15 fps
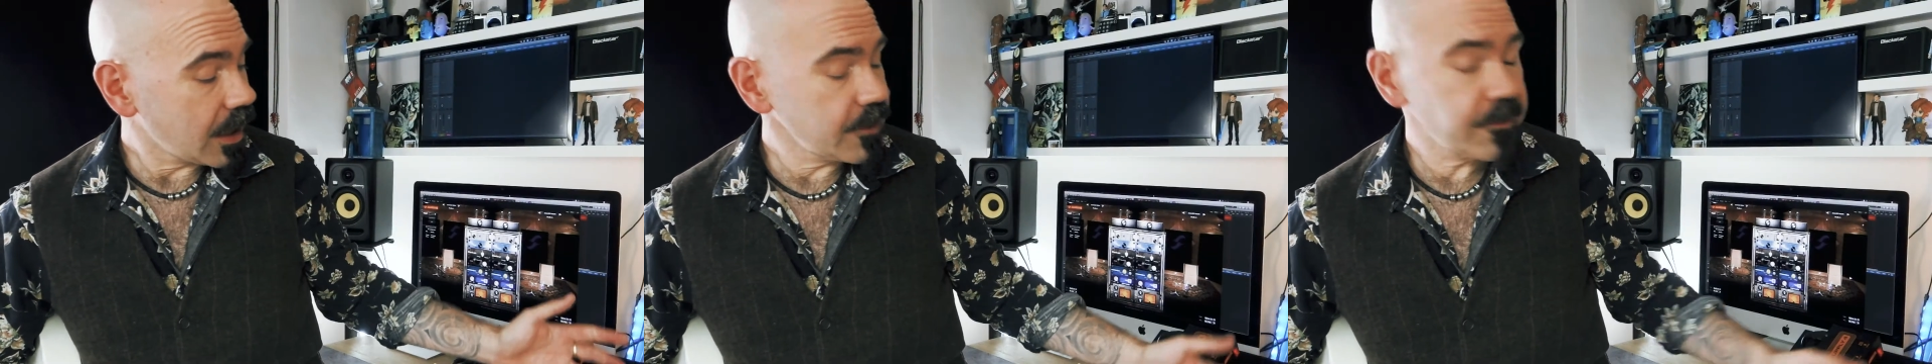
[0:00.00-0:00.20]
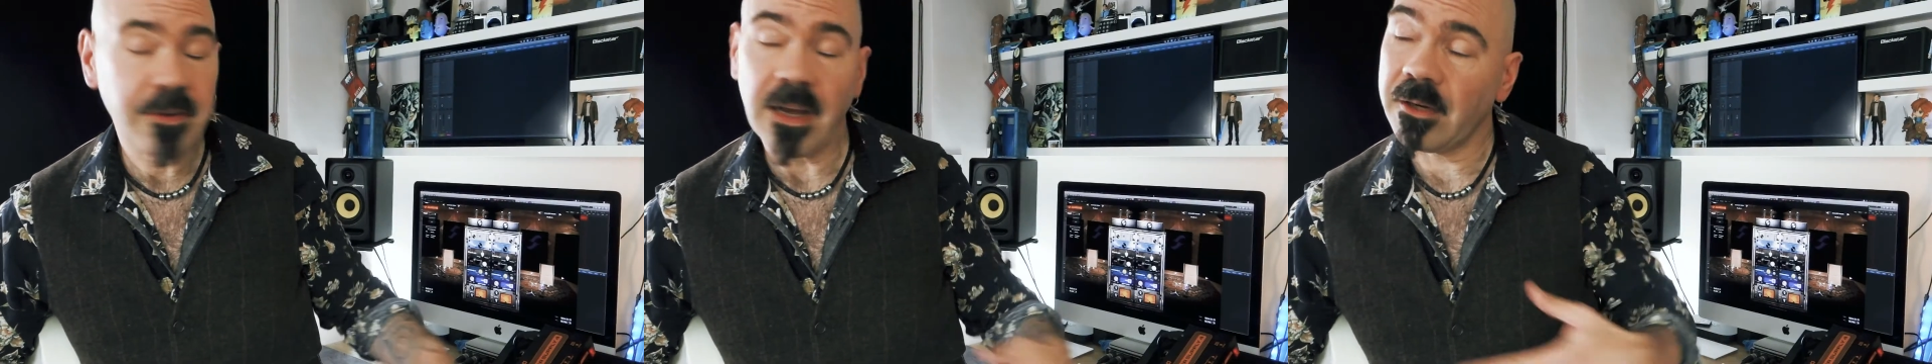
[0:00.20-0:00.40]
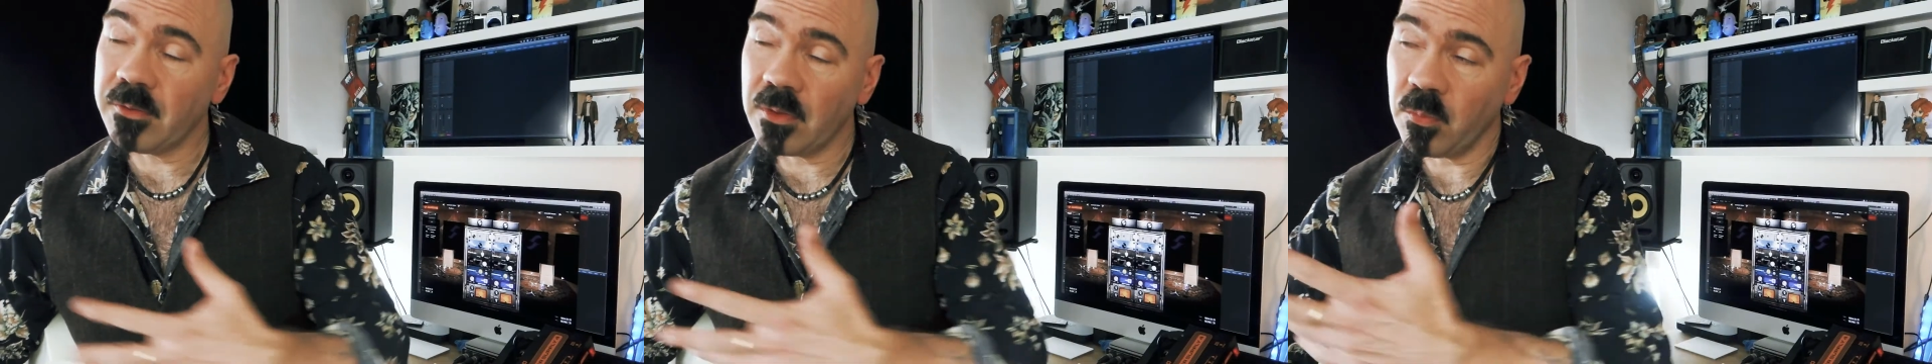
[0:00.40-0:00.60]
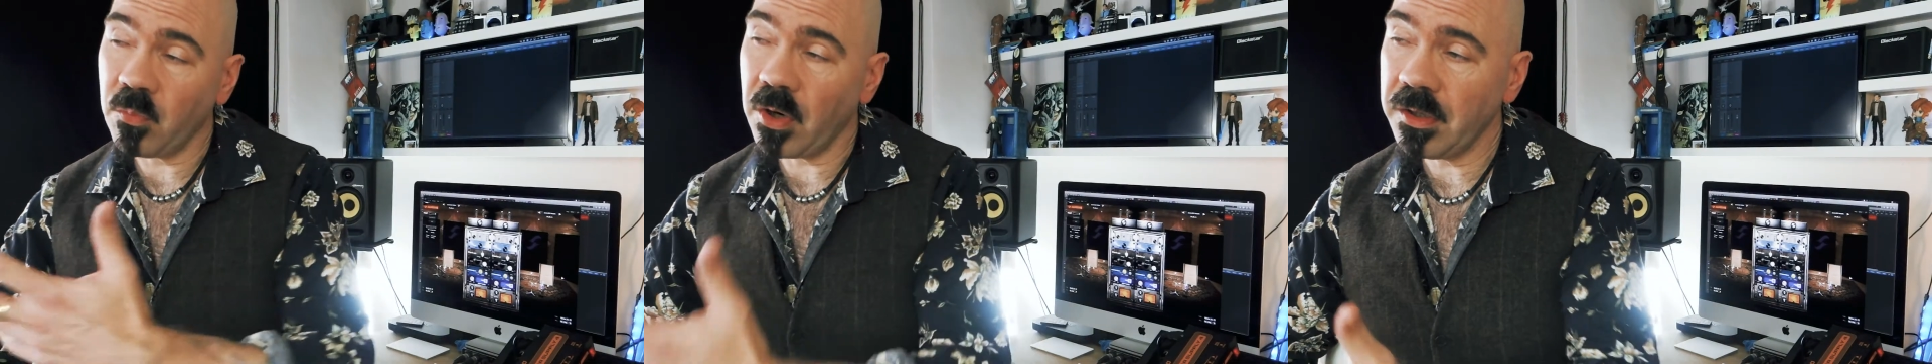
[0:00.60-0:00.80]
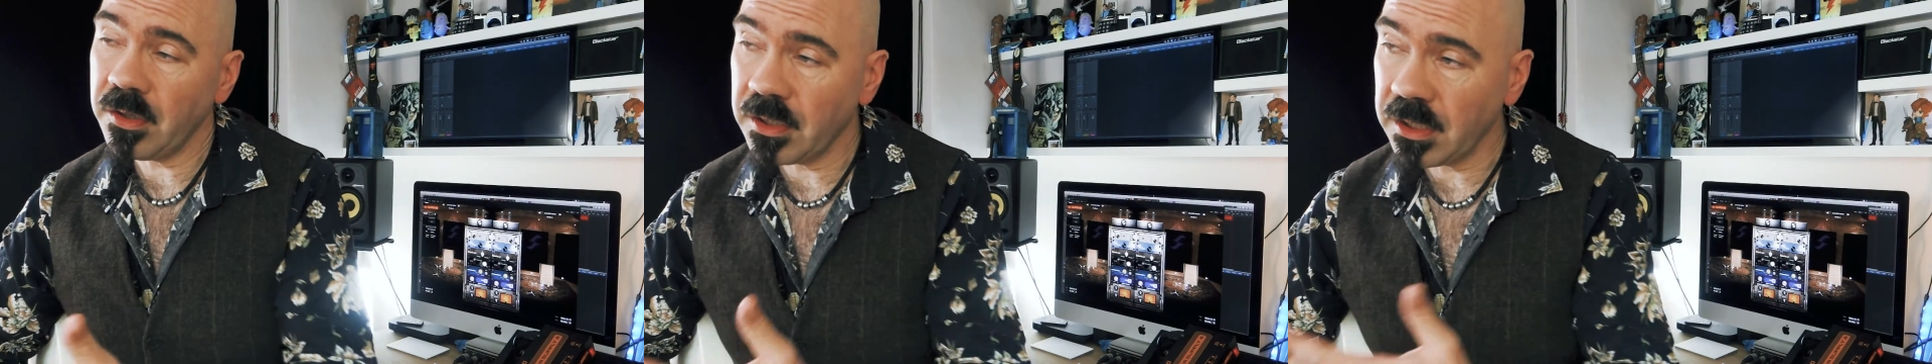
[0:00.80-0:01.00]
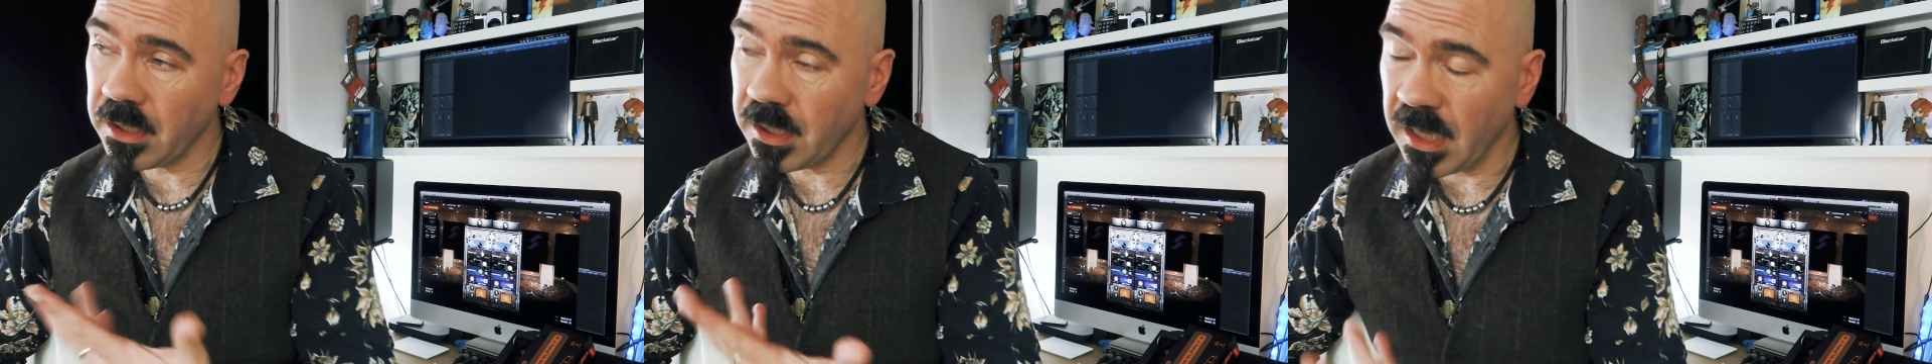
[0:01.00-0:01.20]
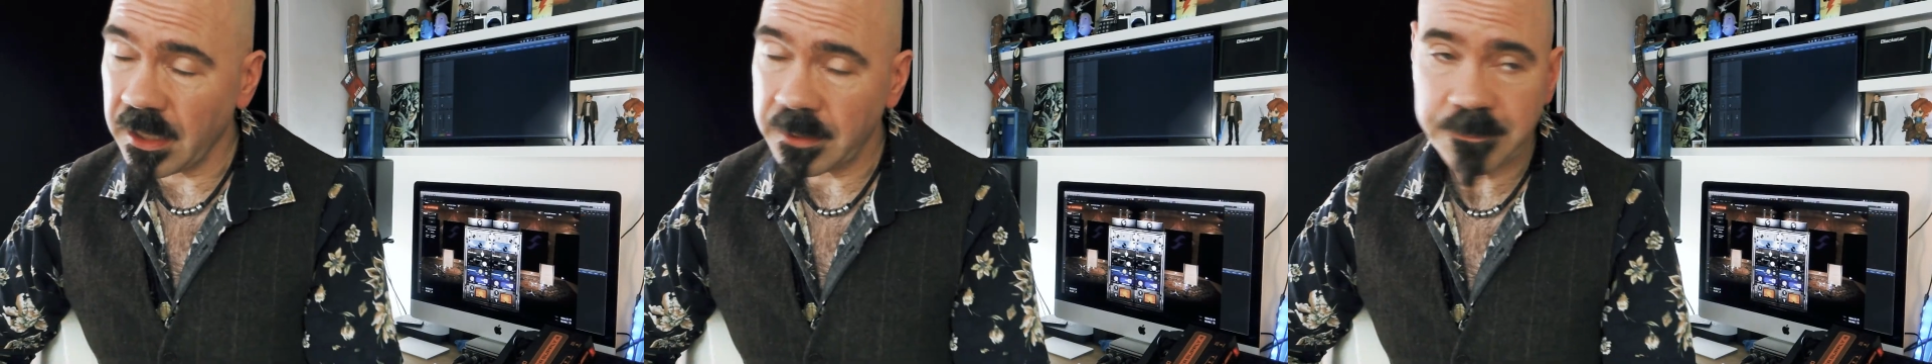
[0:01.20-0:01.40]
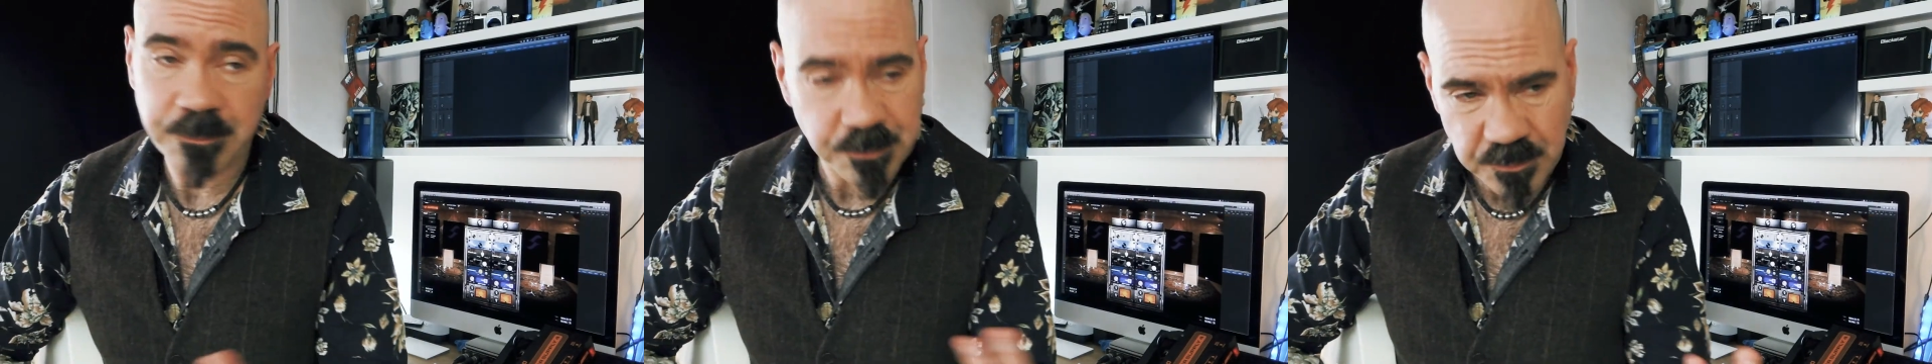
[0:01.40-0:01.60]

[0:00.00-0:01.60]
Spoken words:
I found that one of the